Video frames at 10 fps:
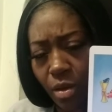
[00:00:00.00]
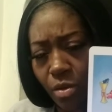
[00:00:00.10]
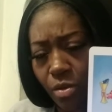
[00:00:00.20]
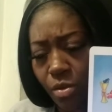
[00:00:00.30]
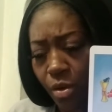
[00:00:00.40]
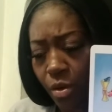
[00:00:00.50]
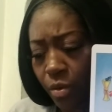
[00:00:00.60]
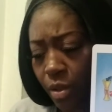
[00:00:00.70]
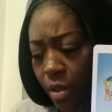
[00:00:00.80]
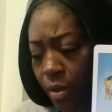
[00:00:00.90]
So
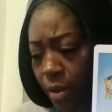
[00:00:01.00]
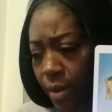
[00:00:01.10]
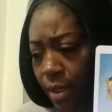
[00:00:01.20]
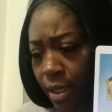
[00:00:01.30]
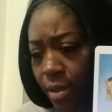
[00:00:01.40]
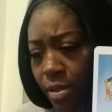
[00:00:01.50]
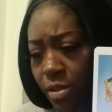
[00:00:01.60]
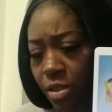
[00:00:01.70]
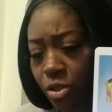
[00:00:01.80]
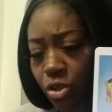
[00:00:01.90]
in
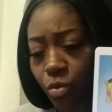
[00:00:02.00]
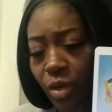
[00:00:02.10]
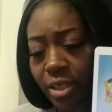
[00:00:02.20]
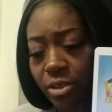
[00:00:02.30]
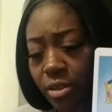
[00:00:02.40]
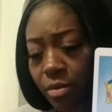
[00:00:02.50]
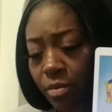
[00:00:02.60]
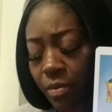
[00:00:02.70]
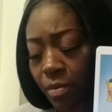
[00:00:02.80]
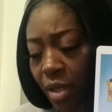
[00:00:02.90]
this situation,
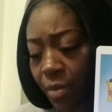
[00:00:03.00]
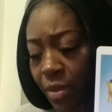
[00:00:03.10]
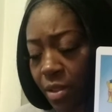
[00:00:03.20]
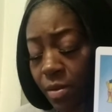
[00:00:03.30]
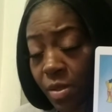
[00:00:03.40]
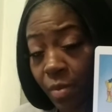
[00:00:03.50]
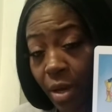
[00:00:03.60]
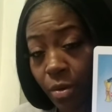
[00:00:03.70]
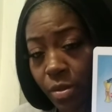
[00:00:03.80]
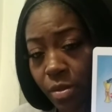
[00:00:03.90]
maybe the
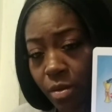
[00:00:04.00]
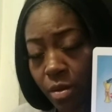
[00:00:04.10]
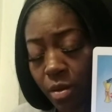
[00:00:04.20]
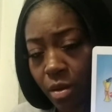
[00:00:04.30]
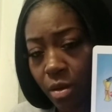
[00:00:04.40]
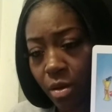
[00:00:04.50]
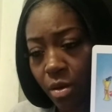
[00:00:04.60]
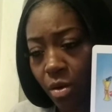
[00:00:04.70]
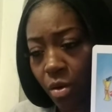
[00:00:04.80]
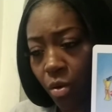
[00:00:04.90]
spouse
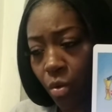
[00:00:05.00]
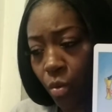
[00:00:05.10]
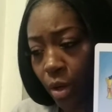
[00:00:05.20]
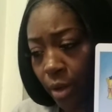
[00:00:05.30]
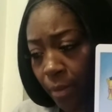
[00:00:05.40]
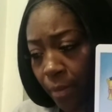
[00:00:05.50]
or